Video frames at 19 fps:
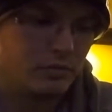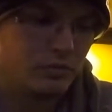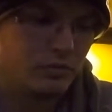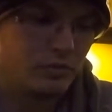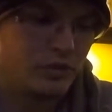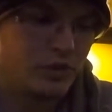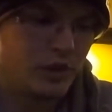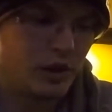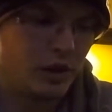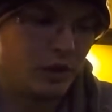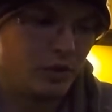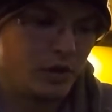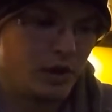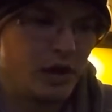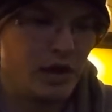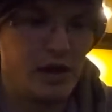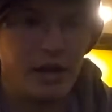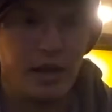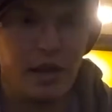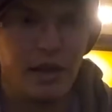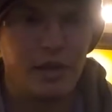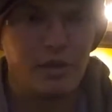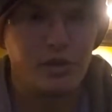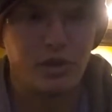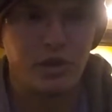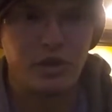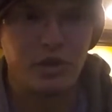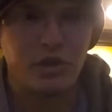So
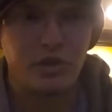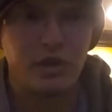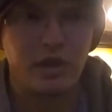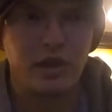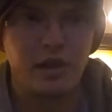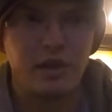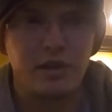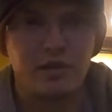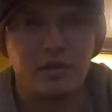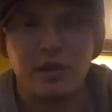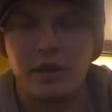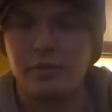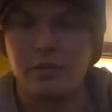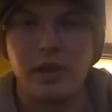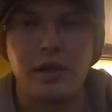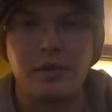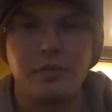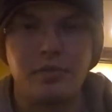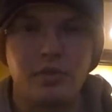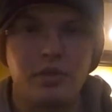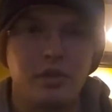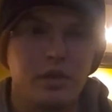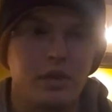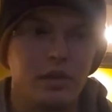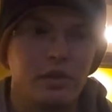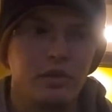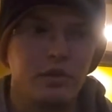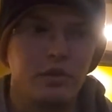sometimes
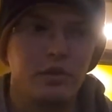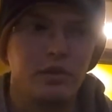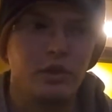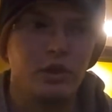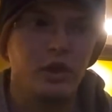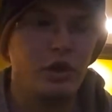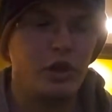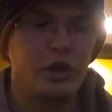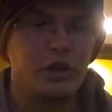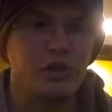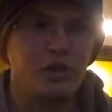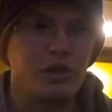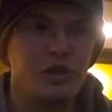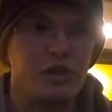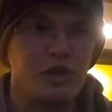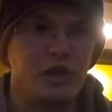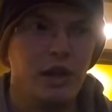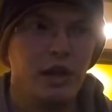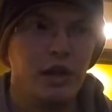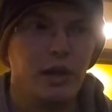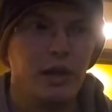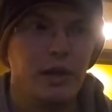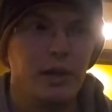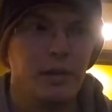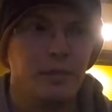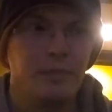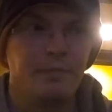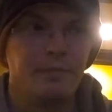you can just
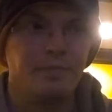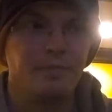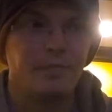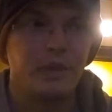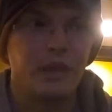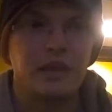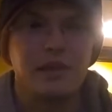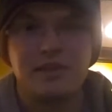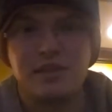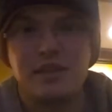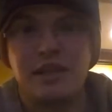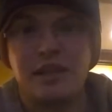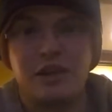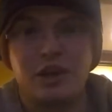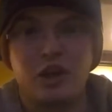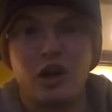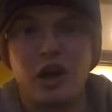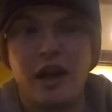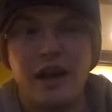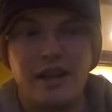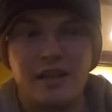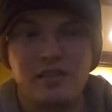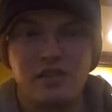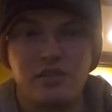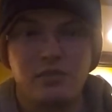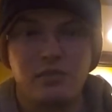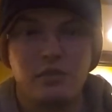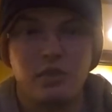sit in the
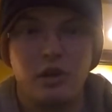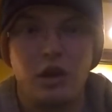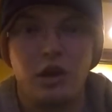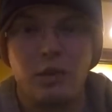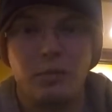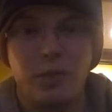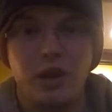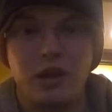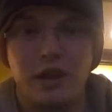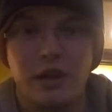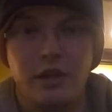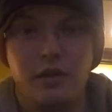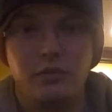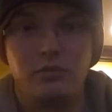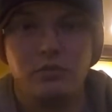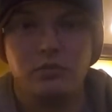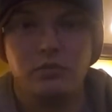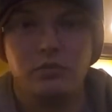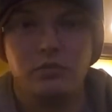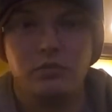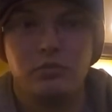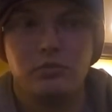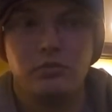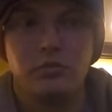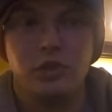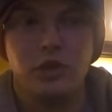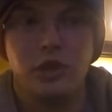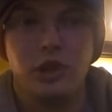grass on a bucket
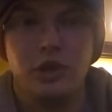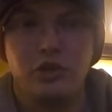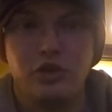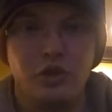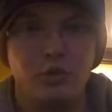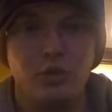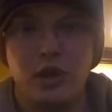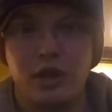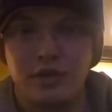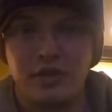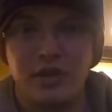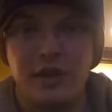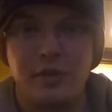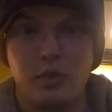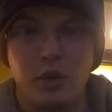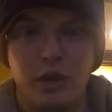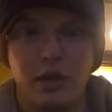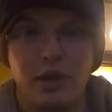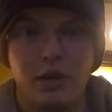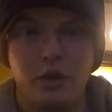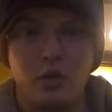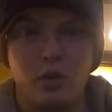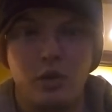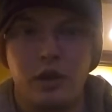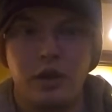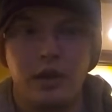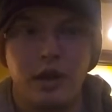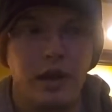and shoot ducks that way,
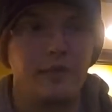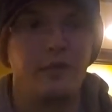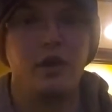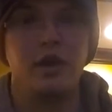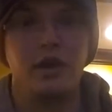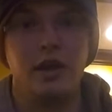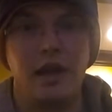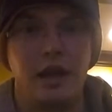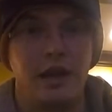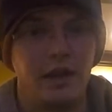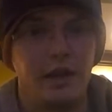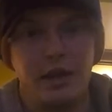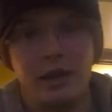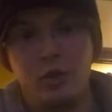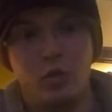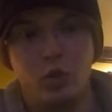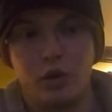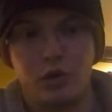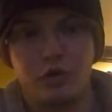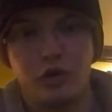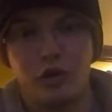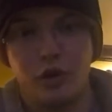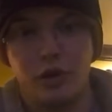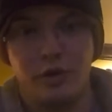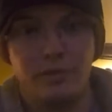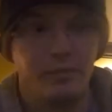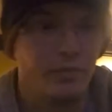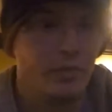decoy. I've done that and it works good.
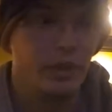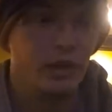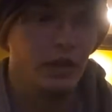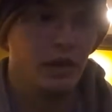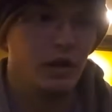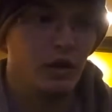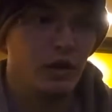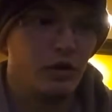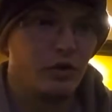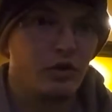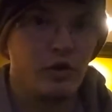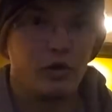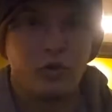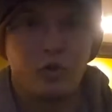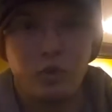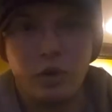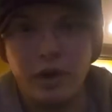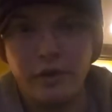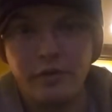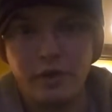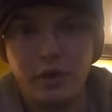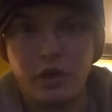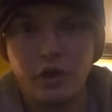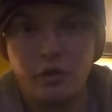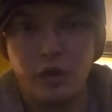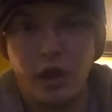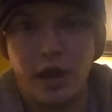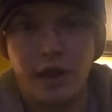So it's whatever
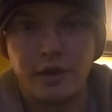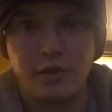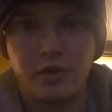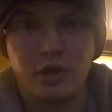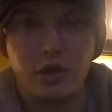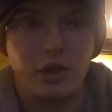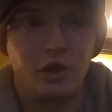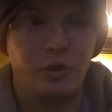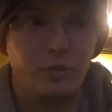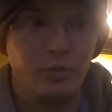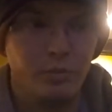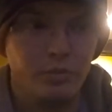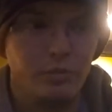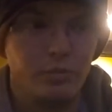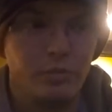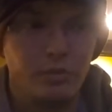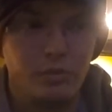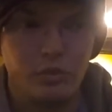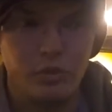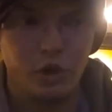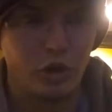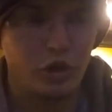you like to do, your